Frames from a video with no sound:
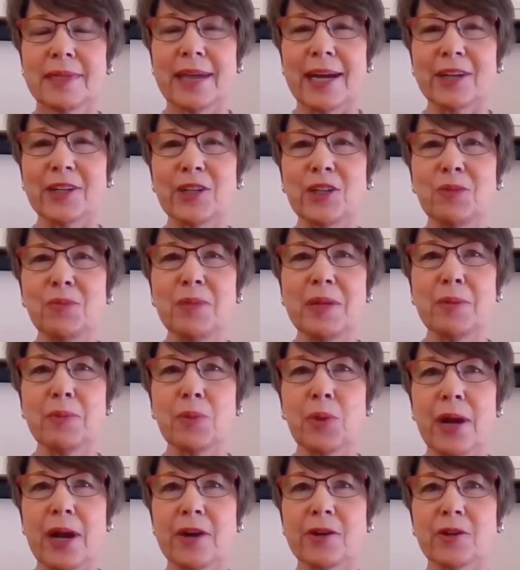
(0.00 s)
I couldn't be
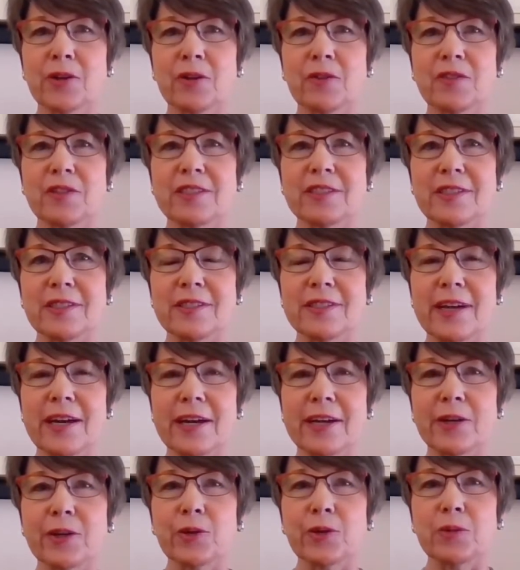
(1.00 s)
prouder of this
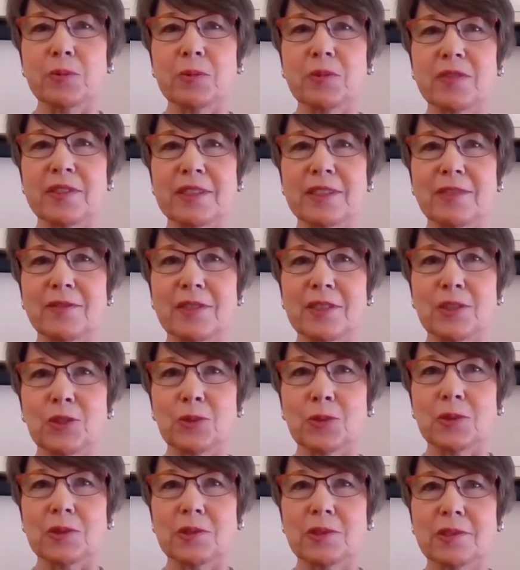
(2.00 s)
entire group of
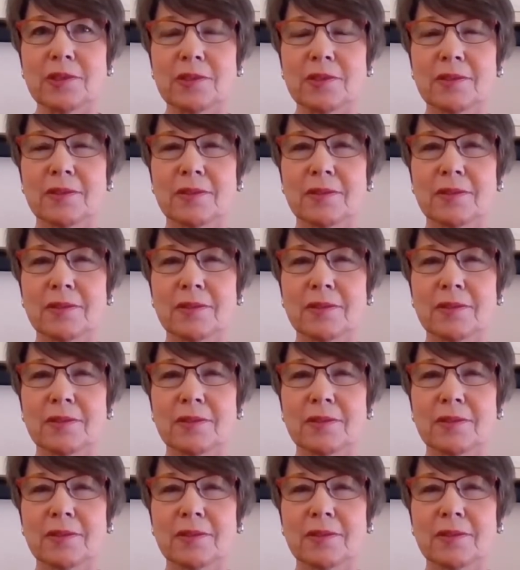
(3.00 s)
individuals.